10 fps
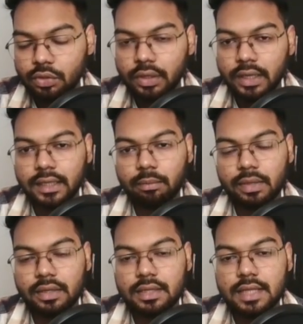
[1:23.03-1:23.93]

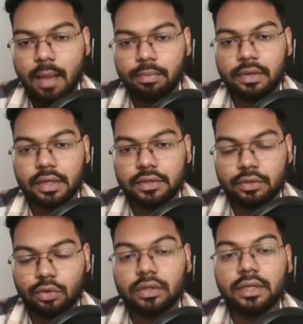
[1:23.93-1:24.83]
database, the
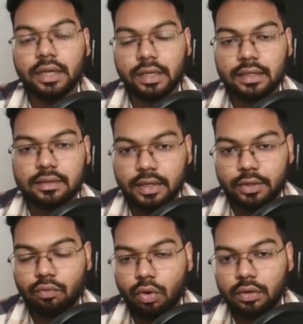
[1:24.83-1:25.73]
application, or the details
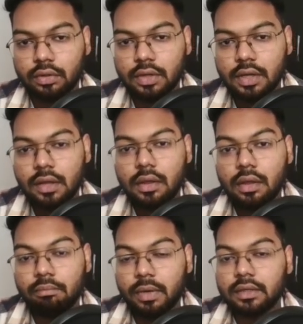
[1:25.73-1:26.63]
that you want,
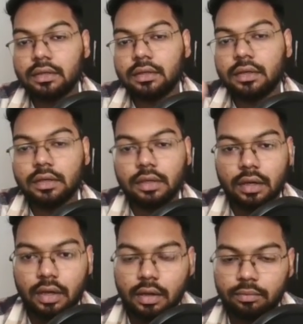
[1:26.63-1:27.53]
but
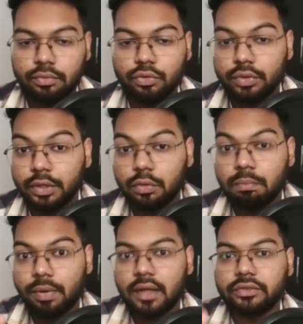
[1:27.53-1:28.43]
you need
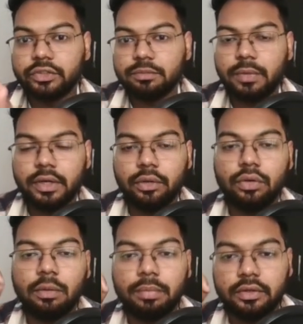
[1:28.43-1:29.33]
to pass this
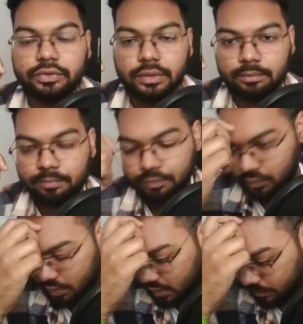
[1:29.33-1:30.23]
particular person.
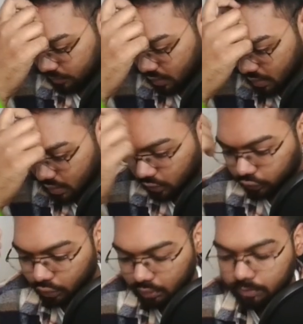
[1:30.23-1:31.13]
Okay,
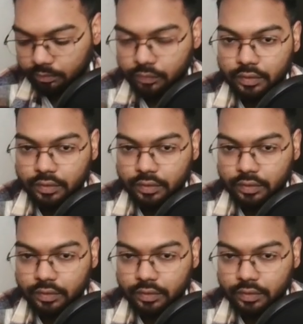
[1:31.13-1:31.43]
so